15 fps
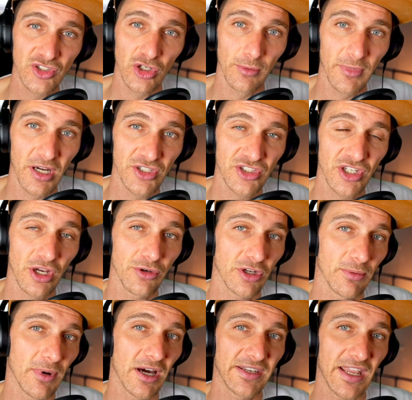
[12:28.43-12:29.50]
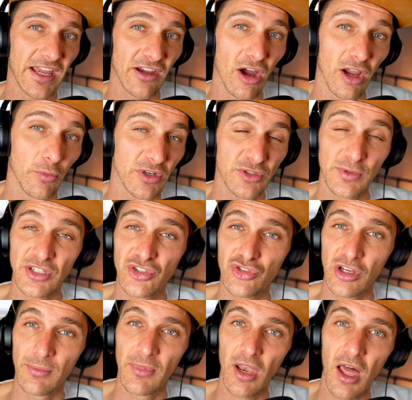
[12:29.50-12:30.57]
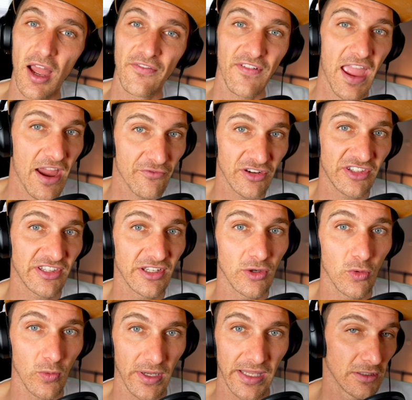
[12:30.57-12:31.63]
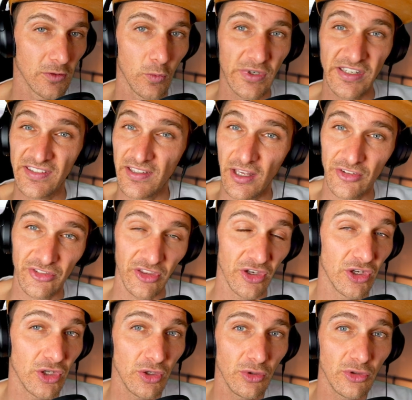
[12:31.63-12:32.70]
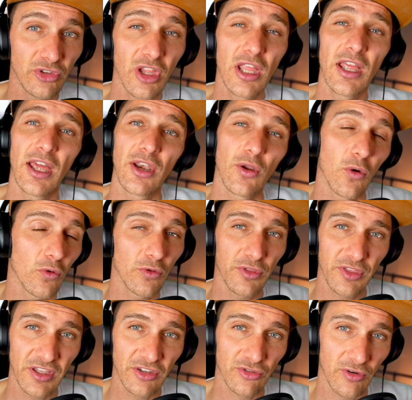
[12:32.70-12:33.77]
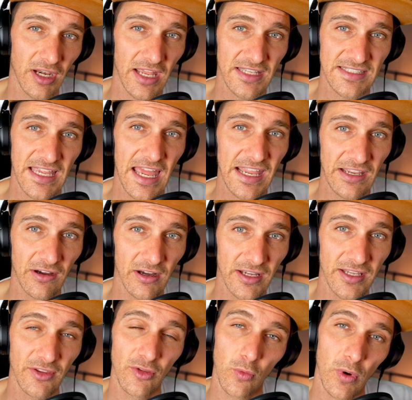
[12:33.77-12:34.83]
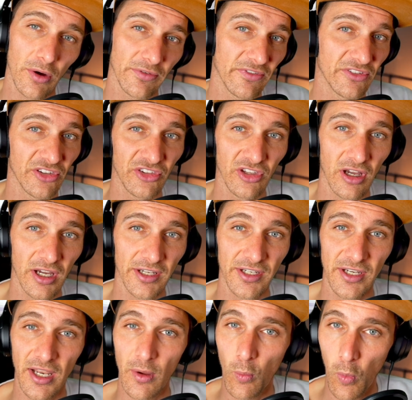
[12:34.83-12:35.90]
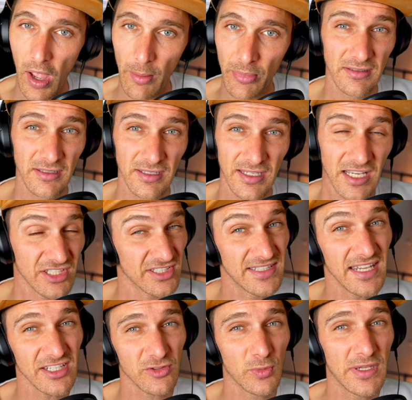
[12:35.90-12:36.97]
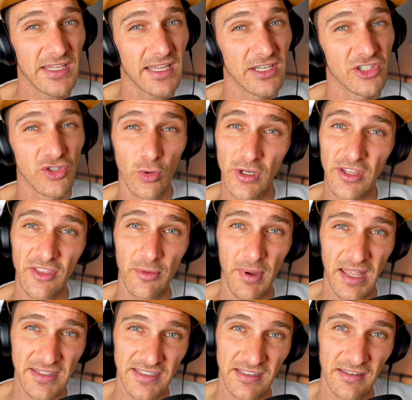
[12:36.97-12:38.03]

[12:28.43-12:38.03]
on my show, Command AI, which we stream live every single week. We discuss the news and all things related to AI in the world of design and web. Catch us next week and join in the banter.